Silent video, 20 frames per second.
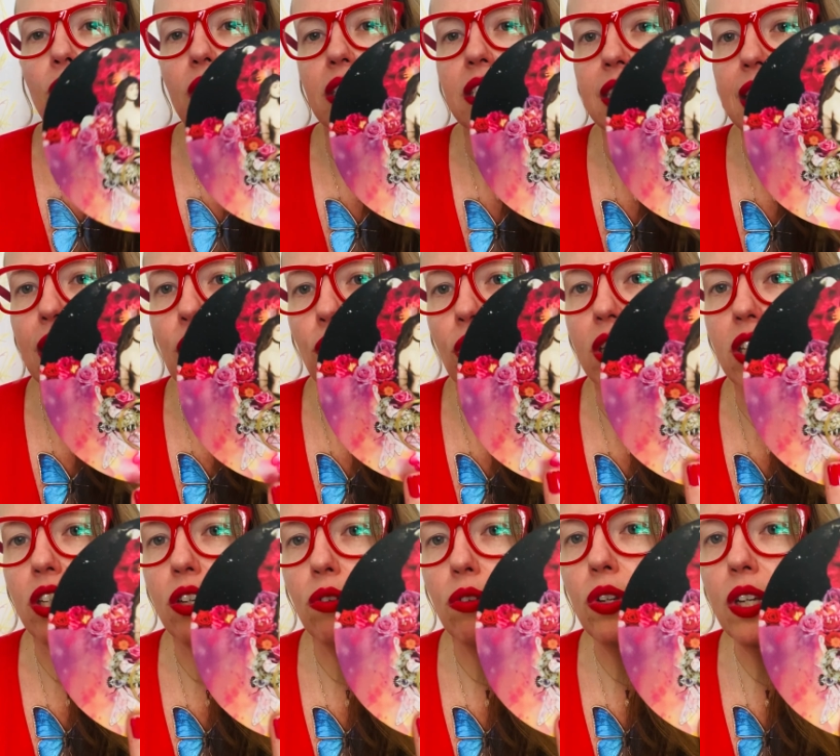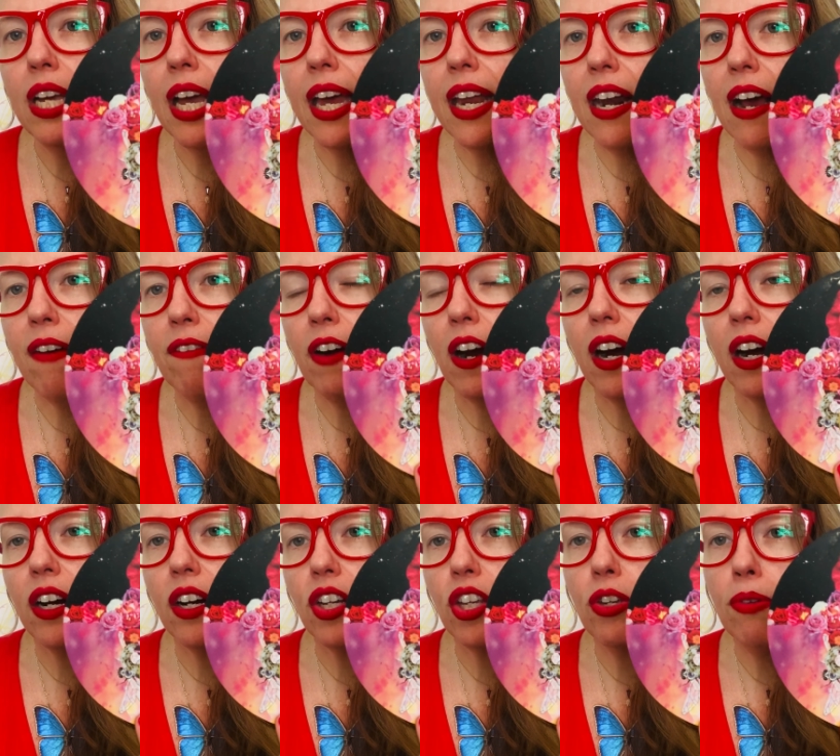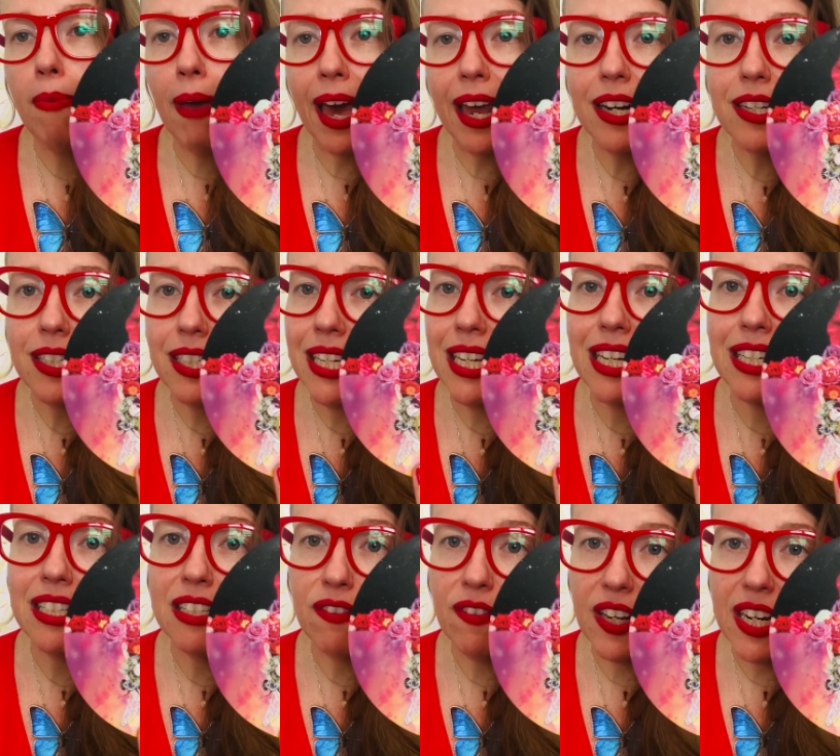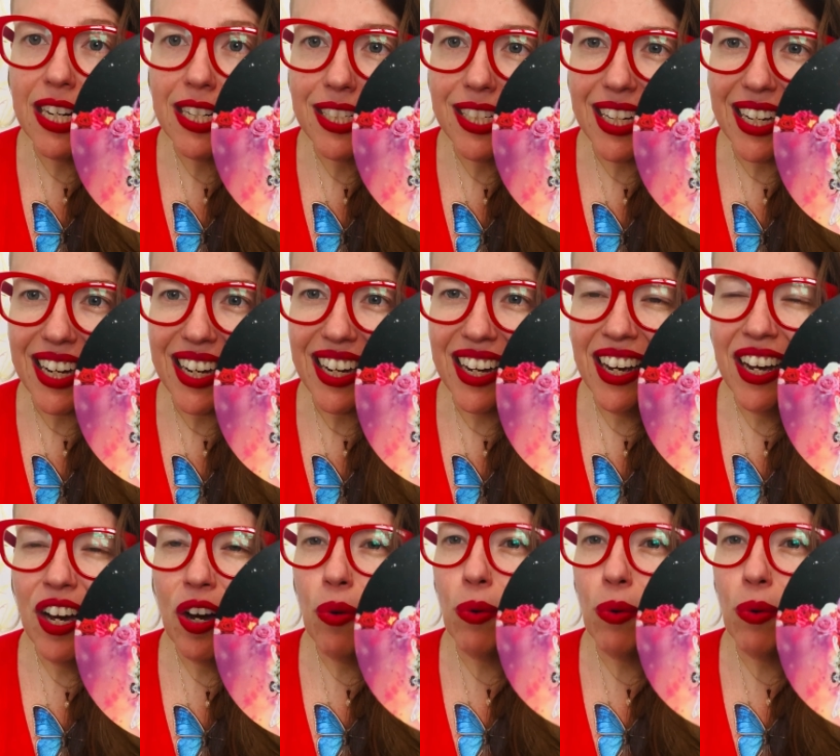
the sacred union of our humanity and divinity,